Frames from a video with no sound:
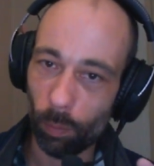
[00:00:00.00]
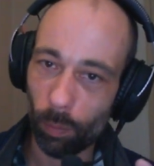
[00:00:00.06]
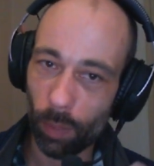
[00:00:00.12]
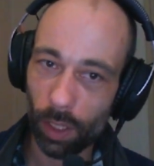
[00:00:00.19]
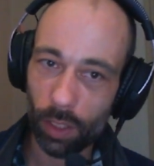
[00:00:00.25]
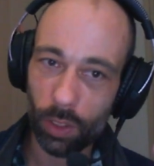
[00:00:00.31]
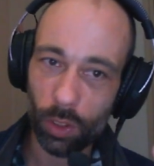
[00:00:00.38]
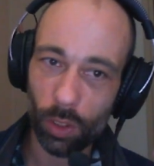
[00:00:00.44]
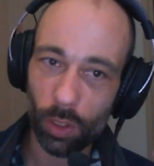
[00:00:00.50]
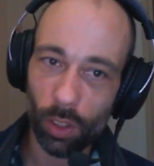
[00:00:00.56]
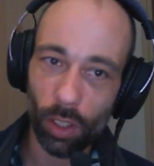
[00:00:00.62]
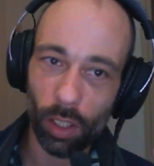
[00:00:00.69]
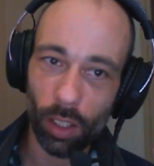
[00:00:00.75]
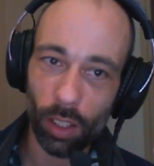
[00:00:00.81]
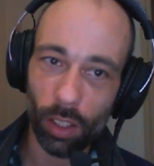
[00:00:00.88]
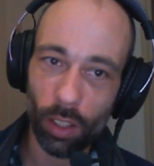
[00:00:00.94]
makes
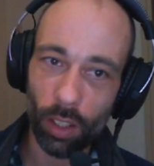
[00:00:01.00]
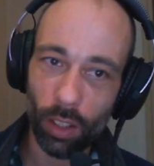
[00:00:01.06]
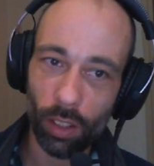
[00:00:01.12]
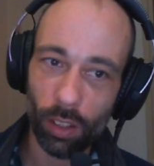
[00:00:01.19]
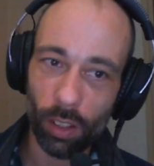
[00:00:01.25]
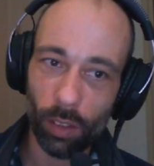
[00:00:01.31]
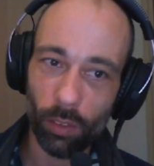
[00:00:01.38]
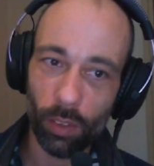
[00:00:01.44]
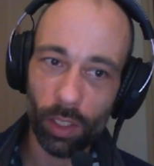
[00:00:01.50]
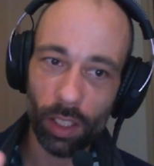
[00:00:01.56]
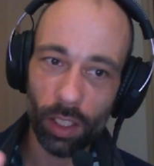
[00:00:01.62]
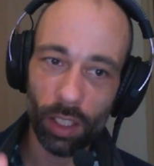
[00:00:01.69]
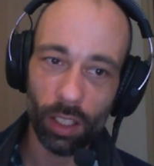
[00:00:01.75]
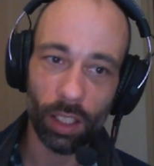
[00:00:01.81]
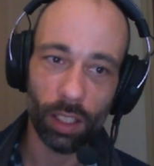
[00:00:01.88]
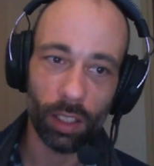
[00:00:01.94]
your
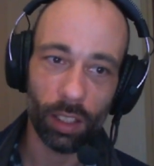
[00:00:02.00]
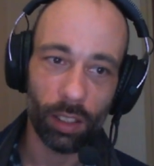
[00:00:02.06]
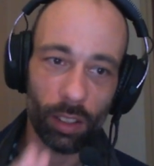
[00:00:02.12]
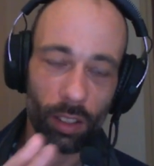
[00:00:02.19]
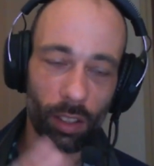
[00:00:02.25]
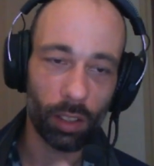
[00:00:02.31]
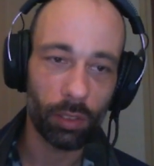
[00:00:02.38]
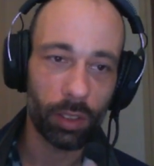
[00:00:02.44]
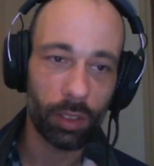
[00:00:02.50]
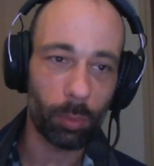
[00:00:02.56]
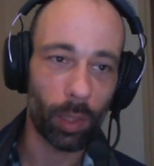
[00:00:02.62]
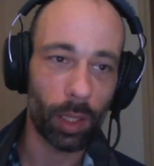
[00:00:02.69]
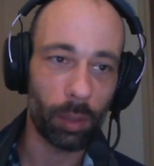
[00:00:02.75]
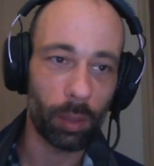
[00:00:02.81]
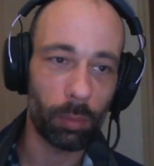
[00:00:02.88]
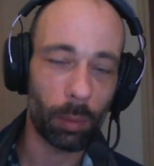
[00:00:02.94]
reading of this
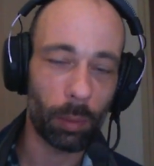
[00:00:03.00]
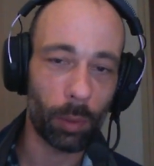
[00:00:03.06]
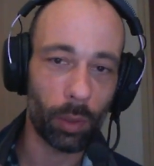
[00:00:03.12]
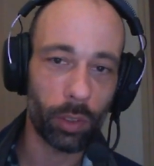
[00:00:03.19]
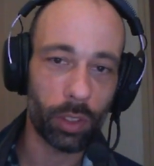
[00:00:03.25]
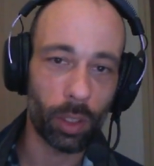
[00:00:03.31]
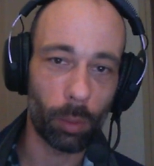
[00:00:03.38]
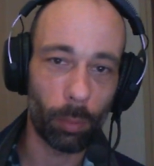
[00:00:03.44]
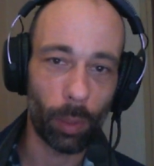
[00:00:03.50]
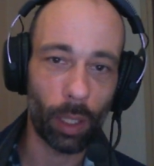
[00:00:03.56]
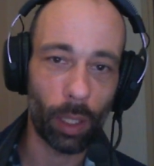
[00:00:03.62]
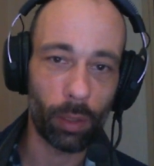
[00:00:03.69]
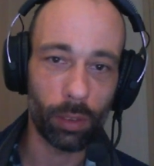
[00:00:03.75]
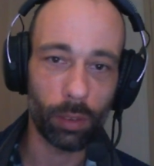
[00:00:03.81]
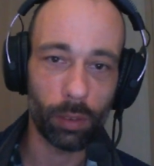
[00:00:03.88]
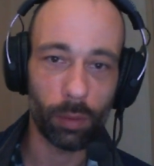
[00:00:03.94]
mind map also
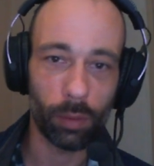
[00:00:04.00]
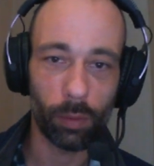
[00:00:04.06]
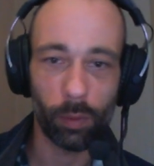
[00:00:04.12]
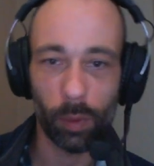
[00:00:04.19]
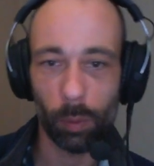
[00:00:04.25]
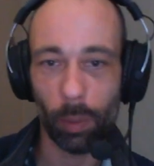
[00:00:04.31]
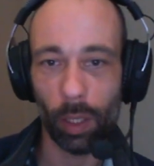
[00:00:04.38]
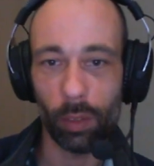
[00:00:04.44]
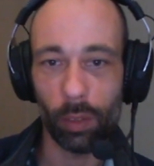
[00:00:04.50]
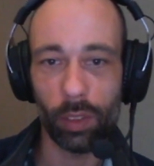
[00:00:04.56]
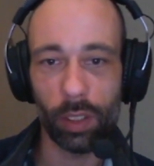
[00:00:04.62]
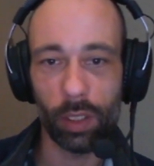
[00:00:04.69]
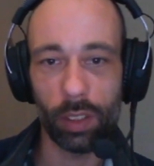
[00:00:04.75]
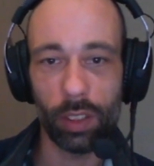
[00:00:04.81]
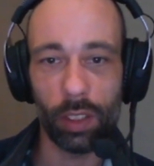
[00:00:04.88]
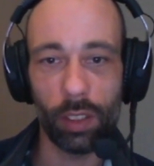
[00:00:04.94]
bound with
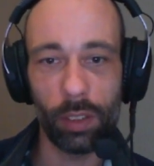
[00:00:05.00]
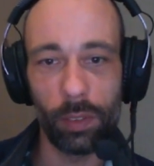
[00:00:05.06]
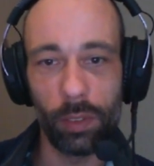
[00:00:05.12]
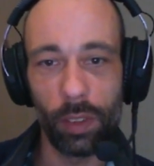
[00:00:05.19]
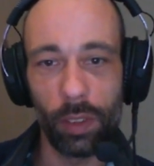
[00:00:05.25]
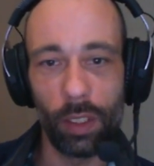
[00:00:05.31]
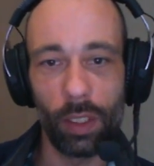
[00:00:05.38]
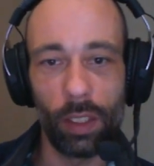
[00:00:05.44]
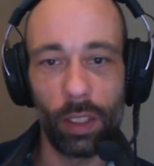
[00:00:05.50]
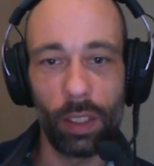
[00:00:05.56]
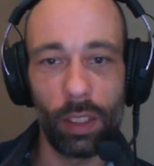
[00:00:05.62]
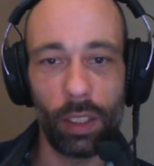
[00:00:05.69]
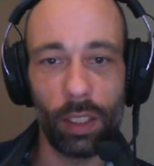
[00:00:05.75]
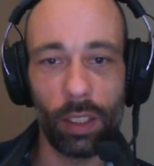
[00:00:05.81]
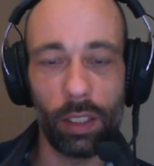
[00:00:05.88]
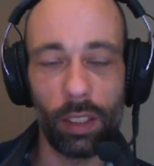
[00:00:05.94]
boundaries. So
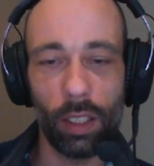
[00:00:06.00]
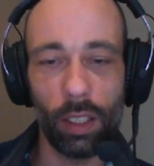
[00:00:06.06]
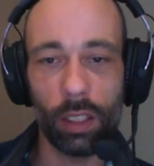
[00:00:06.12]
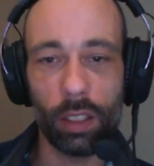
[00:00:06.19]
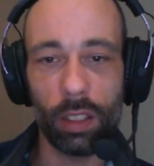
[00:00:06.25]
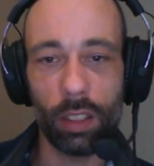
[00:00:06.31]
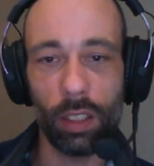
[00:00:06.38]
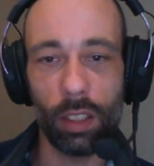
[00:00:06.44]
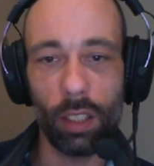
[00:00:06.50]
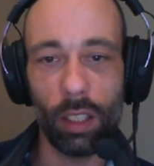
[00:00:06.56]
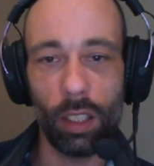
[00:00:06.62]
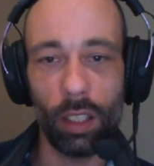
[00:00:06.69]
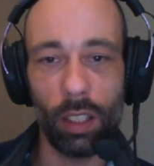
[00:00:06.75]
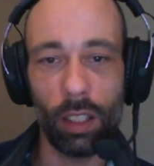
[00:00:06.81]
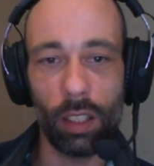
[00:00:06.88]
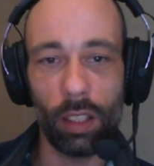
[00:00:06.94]
it does
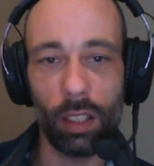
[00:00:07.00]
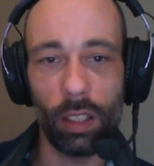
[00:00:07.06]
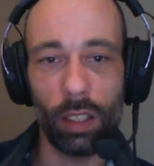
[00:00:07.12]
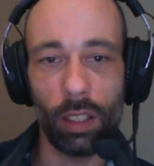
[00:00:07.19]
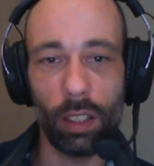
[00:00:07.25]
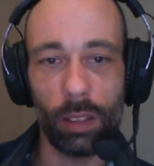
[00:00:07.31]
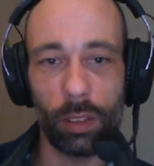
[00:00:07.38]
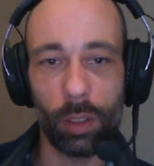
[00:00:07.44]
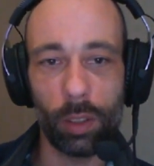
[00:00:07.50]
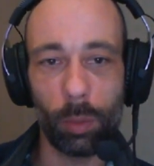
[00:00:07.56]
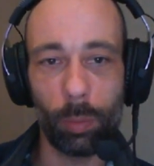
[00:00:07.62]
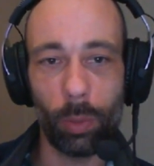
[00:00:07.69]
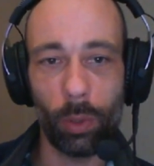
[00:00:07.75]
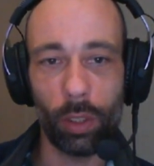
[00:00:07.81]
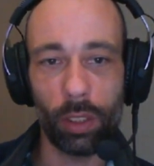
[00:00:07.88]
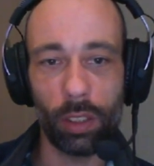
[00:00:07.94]

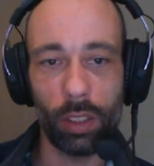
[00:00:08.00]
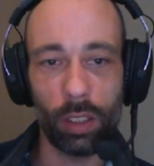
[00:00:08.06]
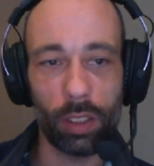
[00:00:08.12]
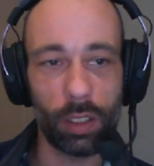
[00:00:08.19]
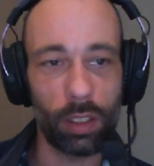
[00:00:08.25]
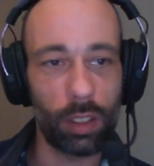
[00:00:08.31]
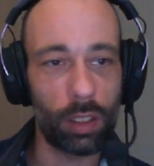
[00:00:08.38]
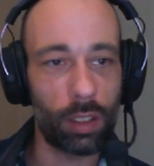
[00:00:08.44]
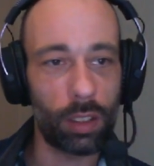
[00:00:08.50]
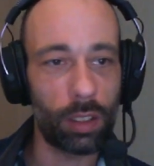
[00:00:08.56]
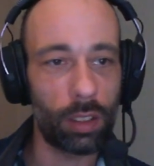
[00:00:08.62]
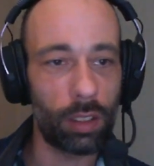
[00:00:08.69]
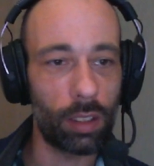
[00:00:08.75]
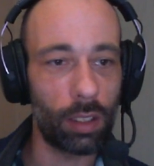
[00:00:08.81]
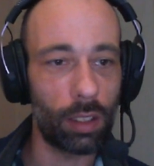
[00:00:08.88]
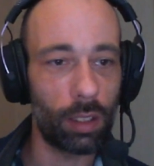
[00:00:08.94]
support
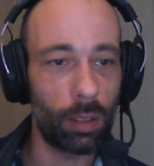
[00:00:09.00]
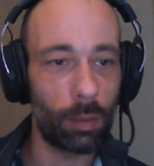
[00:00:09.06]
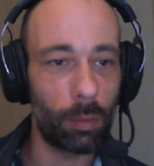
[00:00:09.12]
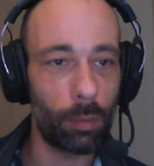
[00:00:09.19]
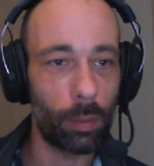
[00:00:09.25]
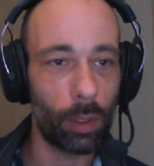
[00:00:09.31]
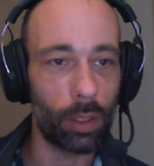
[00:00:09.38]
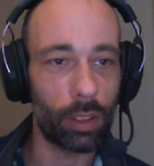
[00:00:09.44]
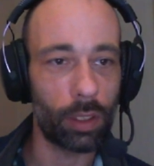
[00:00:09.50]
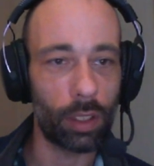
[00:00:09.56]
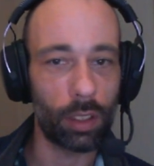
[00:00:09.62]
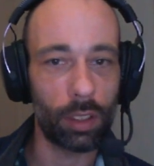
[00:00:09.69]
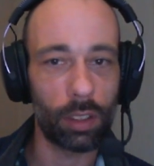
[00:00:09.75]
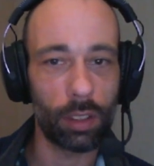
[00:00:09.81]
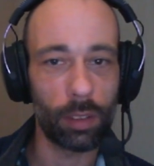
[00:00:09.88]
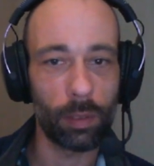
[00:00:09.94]
this
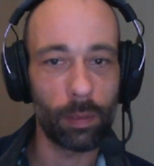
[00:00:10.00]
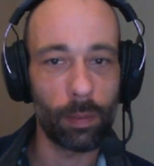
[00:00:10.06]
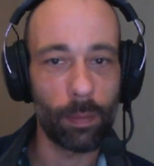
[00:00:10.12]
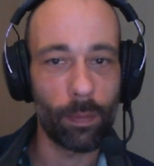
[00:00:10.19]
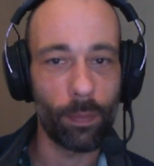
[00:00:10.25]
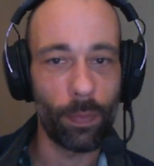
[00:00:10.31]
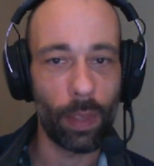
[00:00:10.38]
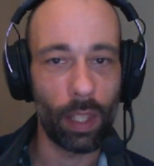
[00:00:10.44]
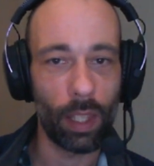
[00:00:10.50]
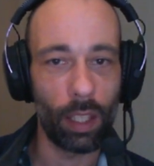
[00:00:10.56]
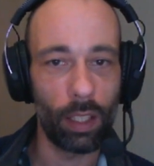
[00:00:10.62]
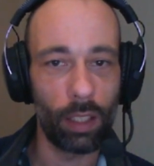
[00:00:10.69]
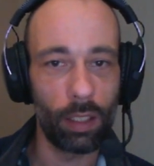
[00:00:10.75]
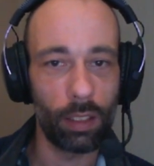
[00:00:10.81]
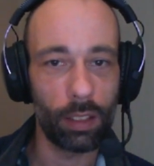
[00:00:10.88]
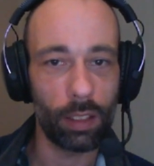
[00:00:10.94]
process.
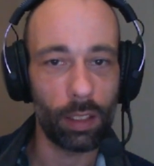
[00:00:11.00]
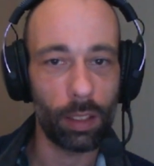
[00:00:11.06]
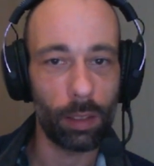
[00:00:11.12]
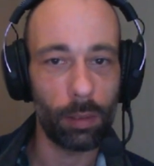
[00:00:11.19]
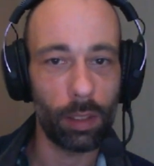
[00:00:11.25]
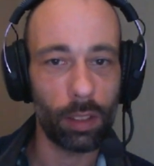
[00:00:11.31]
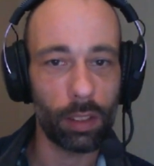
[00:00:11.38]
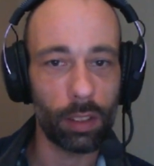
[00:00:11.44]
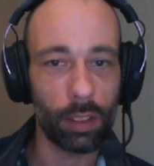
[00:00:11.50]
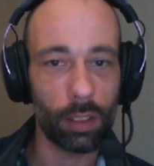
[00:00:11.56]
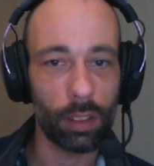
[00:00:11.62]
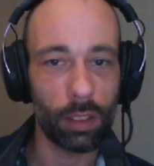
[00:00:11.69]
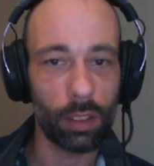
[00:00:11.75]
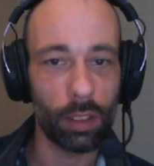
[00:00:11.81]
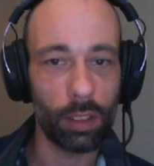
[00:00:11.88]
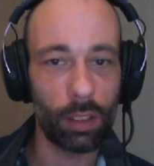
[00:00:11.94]
So I'm just
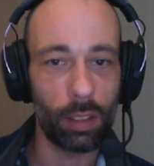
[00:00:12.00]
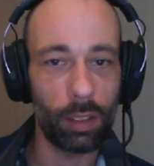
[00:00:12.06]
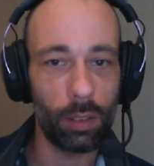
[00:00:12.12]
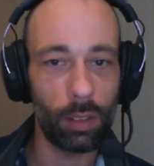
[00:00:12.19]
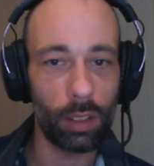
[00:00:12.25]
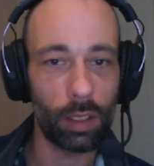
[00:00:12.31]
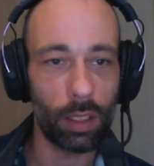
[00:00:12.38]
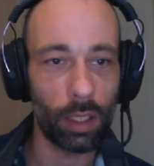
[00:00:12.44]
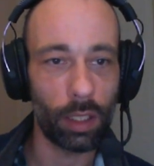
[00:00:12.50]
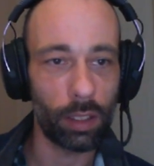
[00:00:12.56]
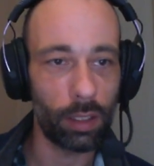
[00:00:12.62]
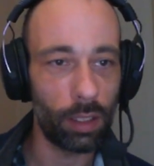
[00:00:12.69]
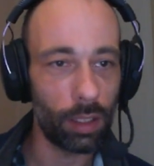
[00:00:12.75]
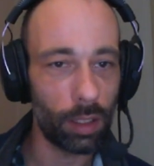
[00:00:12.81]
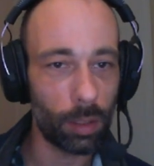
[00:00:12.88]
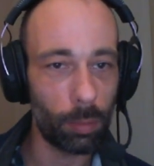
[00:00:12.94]
gonna do this like
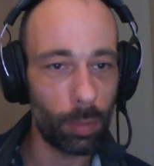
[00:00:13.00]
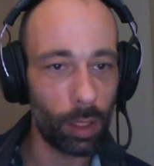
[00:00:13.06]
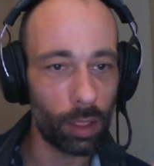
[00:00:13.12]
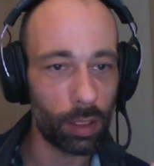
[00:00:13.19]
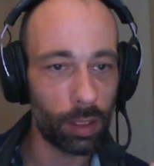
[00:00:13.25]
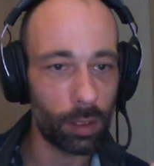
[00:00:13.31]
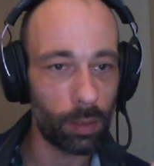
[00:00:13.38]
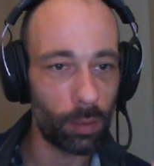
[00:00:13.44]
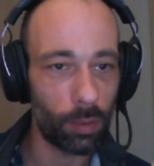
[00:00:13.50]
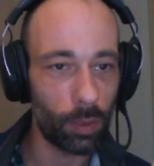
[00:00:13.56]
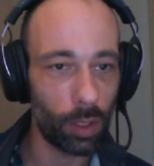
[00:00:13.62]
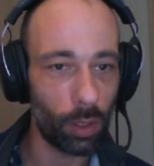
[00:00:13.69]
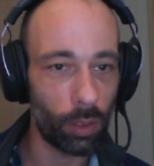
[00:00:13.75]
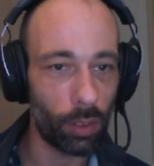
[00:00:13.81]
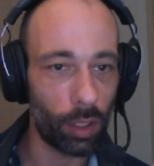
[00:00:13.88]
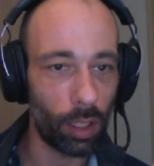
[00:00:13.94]
this, but we
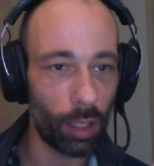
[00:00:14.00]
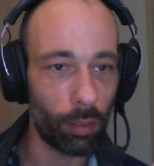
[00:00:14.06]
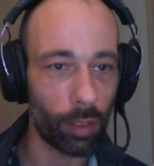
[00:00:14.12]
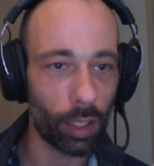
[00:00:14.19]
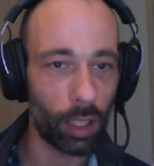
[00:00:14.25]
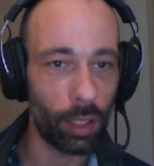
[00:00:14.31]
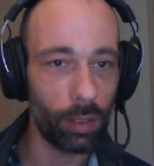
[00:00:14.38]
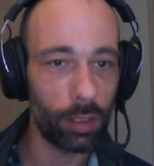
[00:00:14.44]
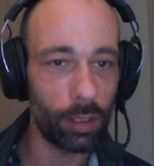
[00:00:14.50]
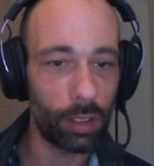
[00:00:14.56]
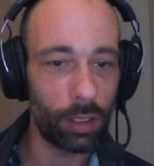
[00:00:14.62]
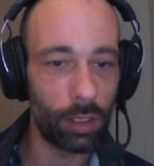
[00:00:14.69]
already have a cloud,